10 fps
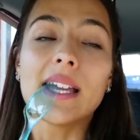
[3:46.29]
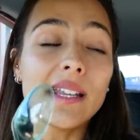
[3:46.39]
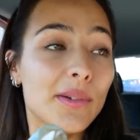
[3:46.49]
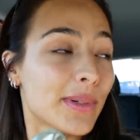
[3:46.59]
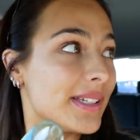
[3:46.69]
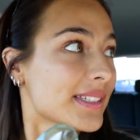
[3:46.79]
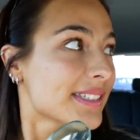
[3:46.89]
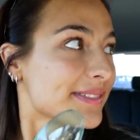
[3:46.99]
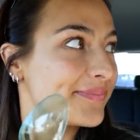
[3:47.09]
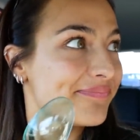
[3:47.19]

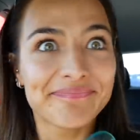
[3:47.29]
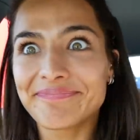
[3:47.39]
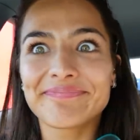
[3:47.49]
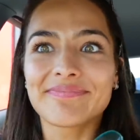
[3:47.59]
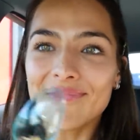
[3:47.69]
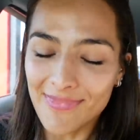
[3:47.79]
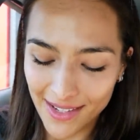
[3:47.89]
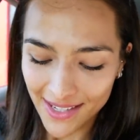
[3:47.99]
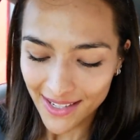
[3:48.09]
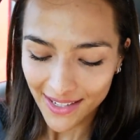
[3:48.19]
Anyways,
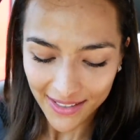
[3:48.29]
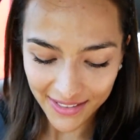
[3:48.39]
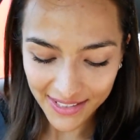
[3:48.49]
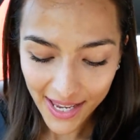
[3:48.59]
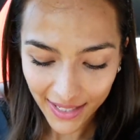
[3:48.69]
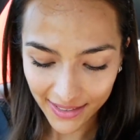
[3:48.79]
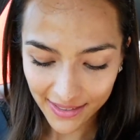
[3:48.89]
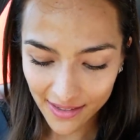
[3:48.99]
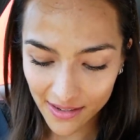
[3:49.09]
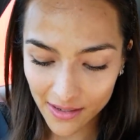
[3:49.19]
the
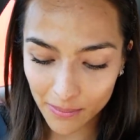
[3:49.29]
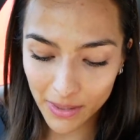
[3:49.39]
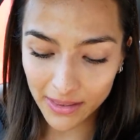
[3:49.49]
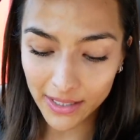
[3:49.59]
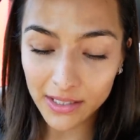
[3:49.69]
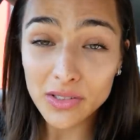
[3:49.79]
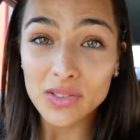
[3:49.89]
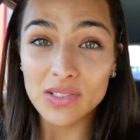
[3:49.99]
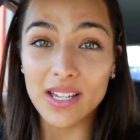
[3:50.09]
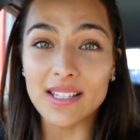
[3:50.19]
salad, um, like I
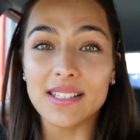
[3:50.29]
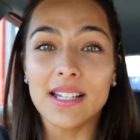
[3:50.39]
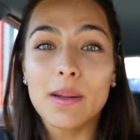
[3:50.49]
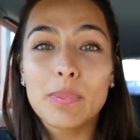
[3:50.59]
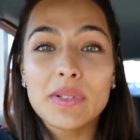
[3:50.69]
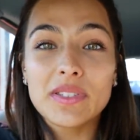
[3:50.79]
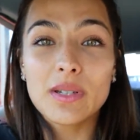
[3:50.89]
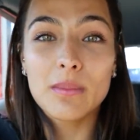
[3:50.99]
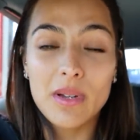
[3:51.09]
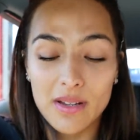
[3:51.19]
told you guys, like I put
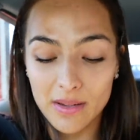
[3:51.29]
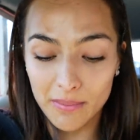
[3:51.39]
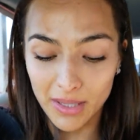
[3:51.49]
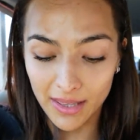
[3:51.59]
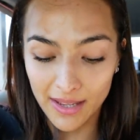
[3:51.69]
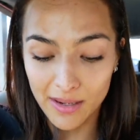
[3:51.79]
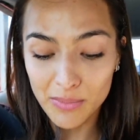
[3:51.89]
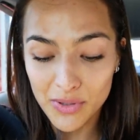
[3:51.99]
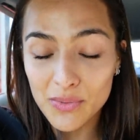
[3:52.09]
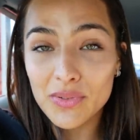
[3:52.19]
some um,
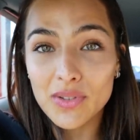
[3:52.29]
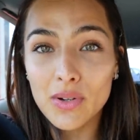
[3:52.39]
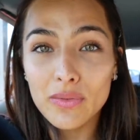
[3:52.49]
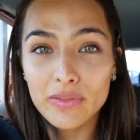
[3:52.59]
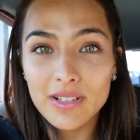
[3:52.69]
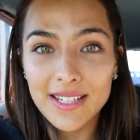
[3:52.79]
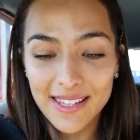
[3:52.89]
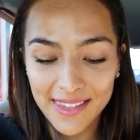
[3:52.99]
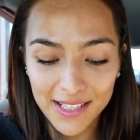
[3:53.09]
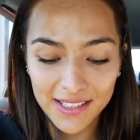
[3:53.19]
lime juice over it,
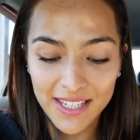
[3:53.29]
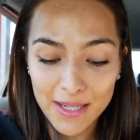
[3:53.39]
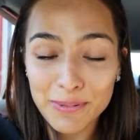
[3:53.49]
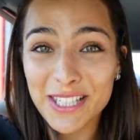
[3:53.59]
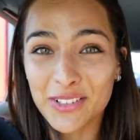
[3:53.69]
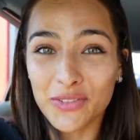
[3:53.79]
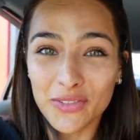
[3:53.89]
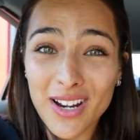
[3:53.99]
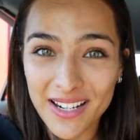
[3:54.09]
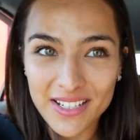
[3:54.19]
and that keeps it
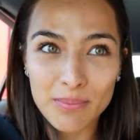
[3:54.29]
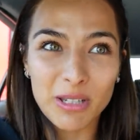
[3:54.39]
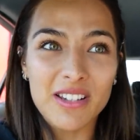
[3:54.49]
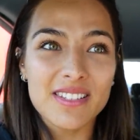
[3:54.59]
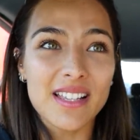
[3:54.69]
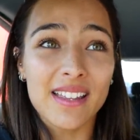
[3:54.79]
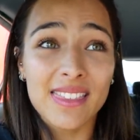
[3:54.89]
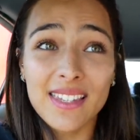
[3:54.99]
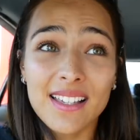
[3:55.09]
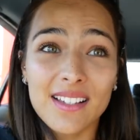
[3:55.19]
fresh, because I
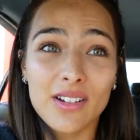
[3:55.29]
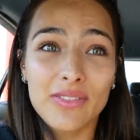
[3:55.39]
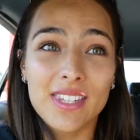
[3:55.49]
think of